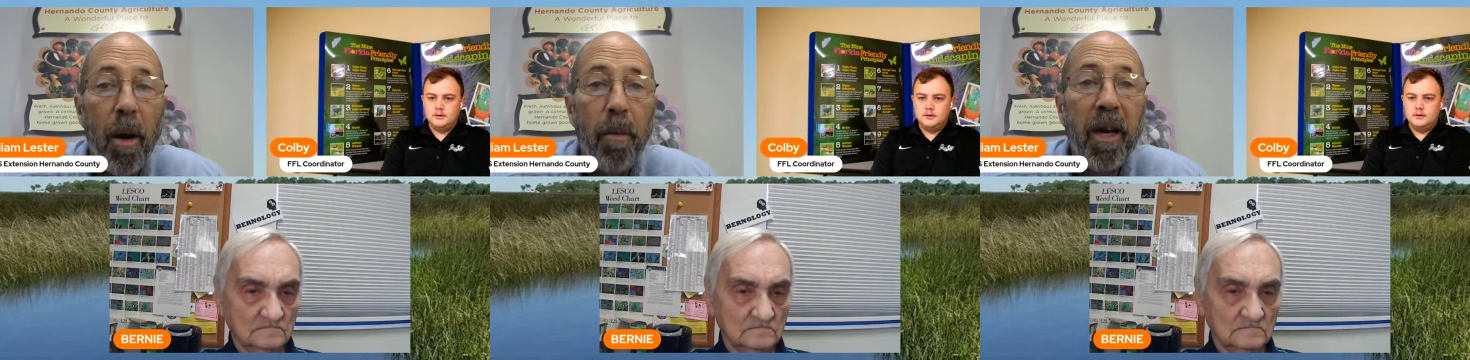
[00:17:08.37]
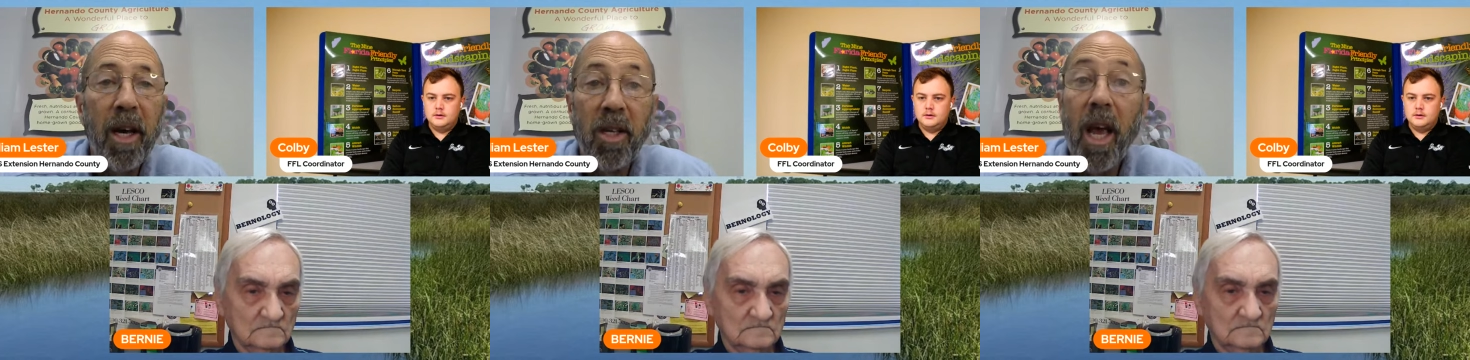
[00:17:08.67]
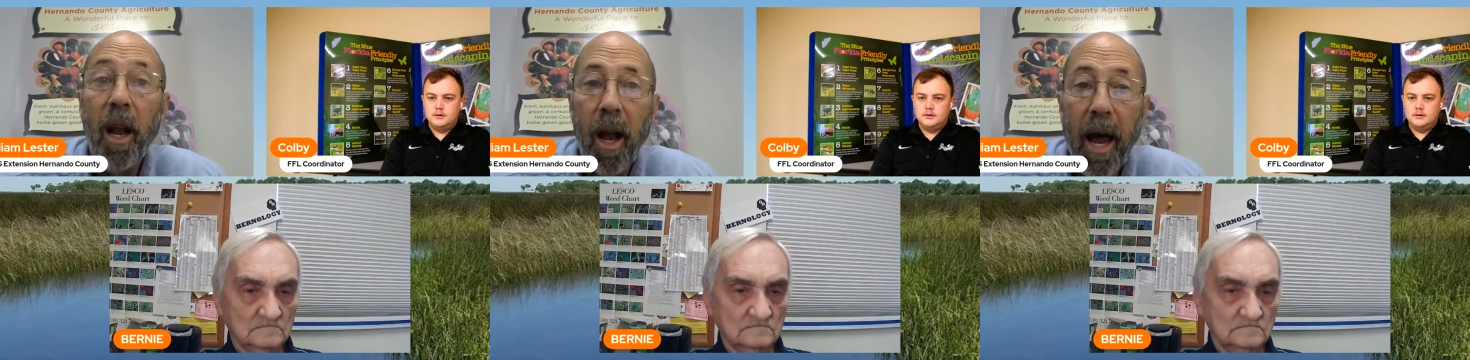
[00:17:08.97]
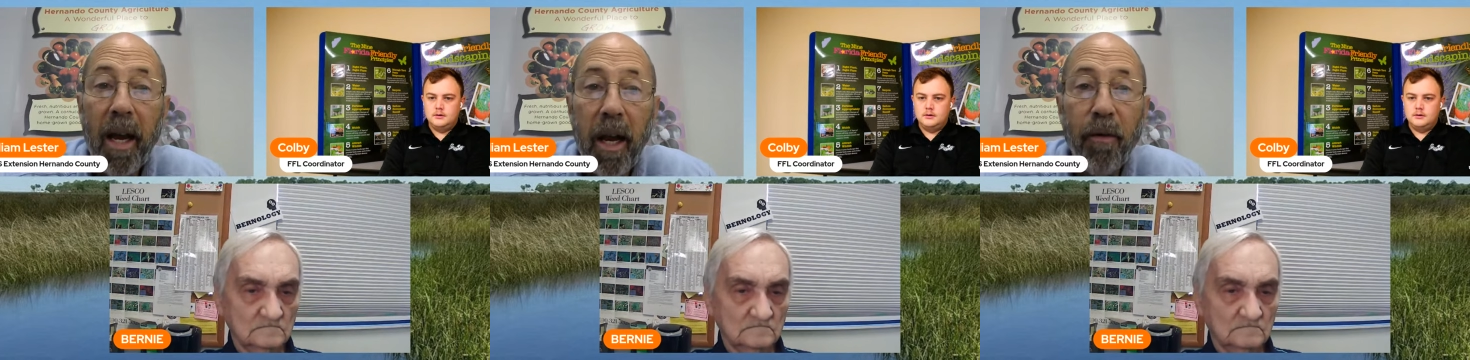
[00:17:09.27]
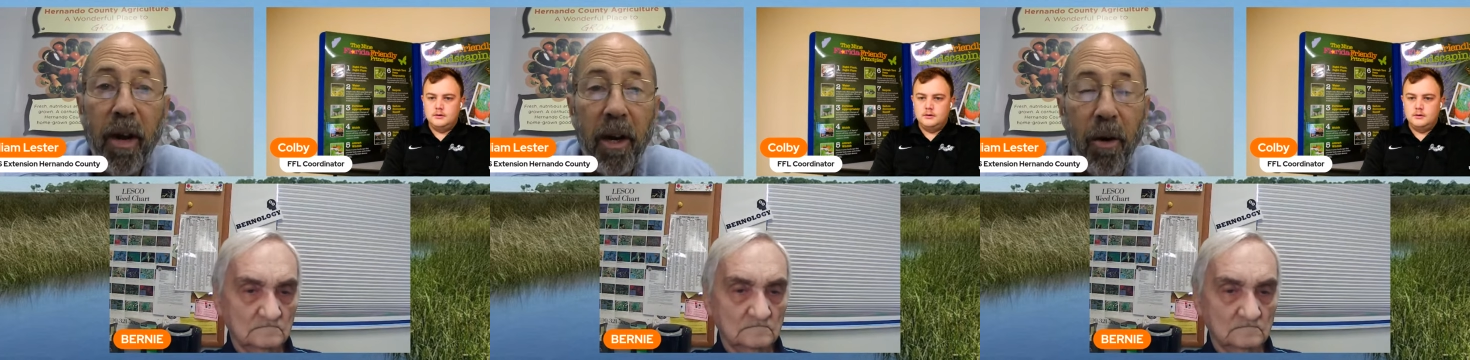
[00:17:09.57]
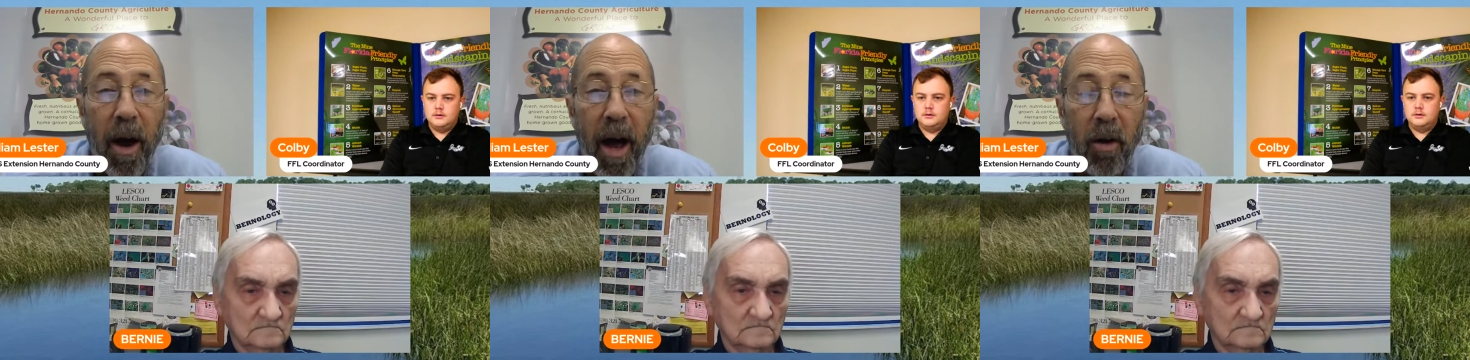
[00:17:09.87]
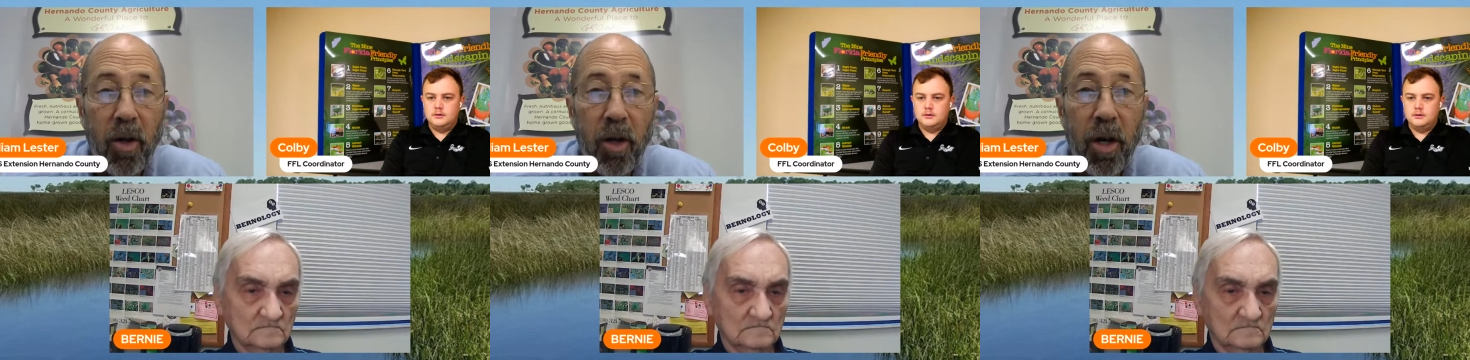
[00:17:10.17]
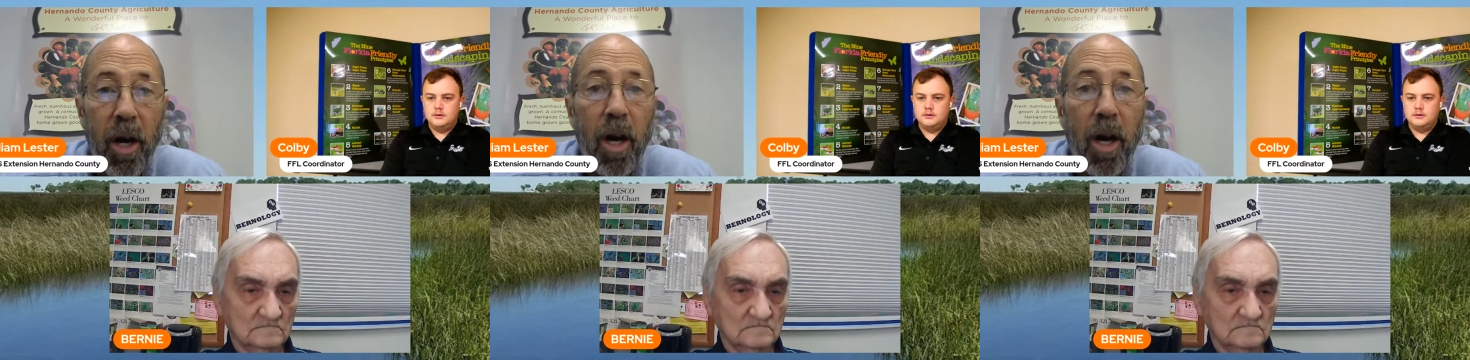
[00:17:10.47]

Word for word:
Speaker 1: because they like living in your house.